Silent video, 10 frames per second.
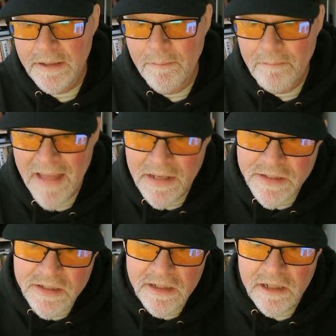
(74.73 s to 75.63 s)

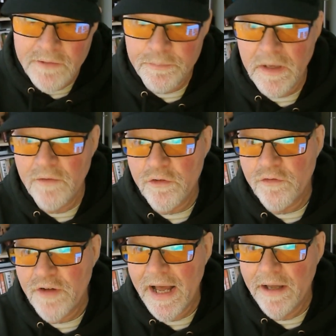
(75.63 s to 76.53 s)
immensely if your
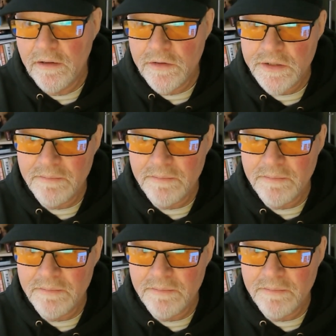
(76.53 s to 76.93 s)
files,